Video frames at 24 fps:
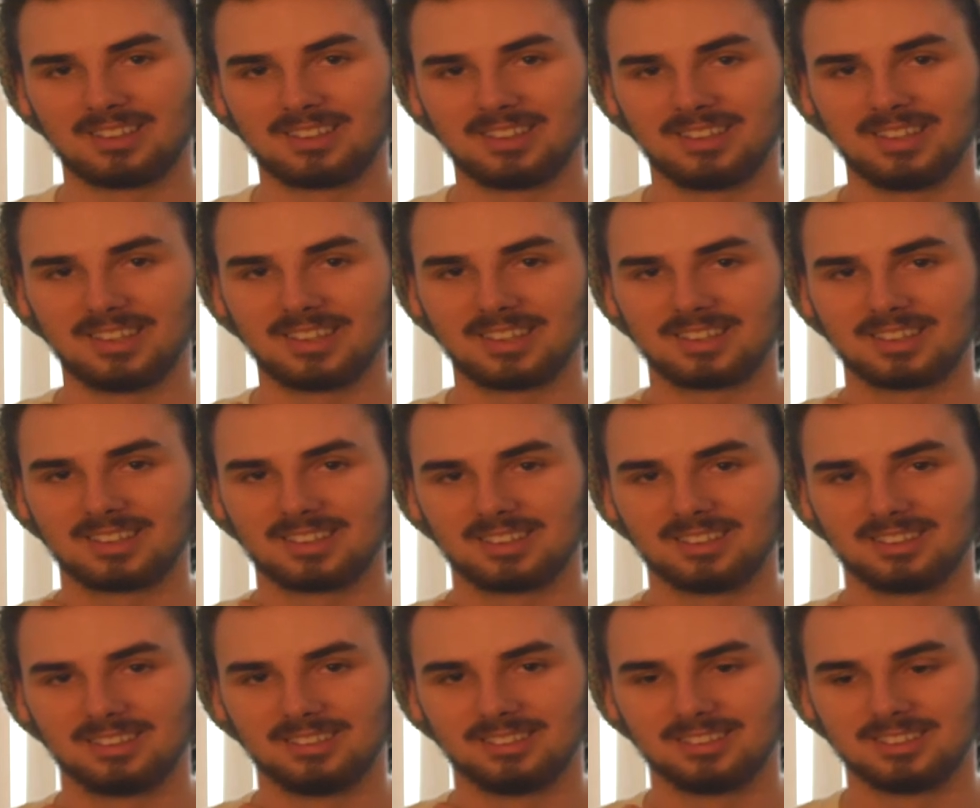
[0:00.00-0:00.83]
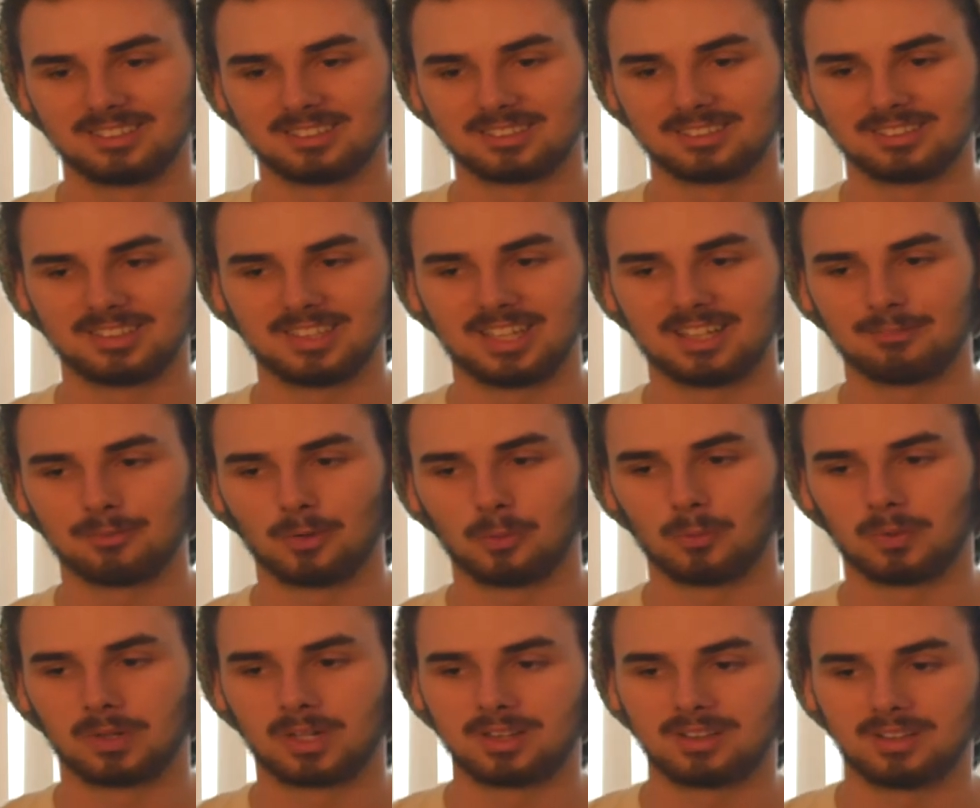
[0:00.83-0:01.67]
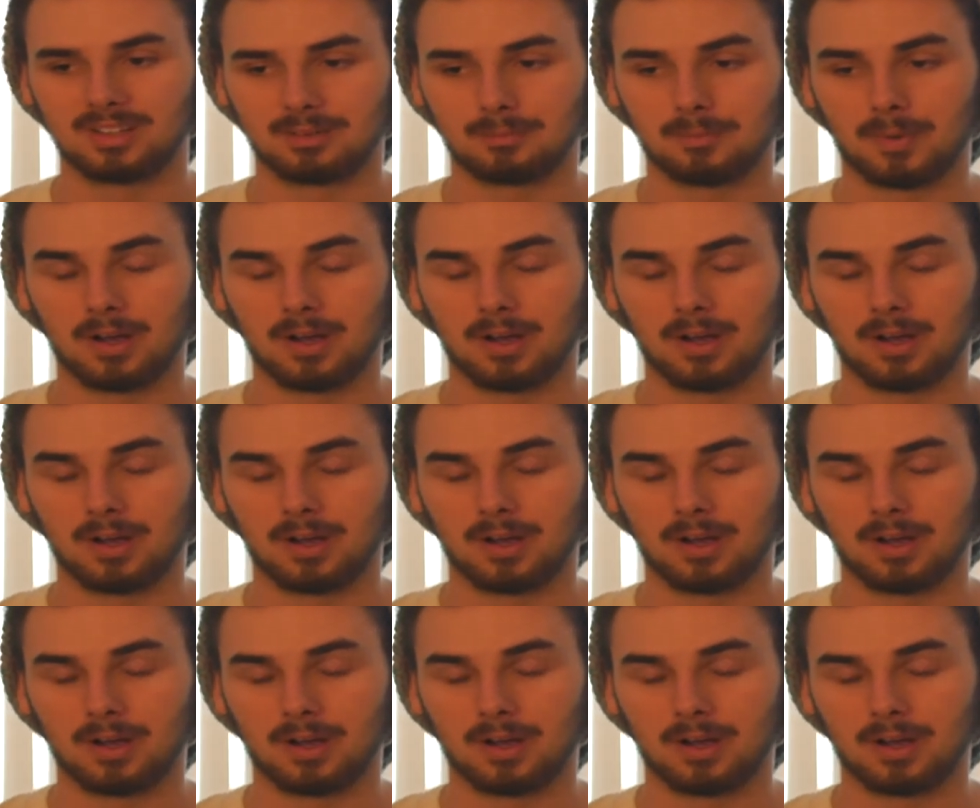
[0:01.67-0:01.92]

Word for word: I thank literally everyone.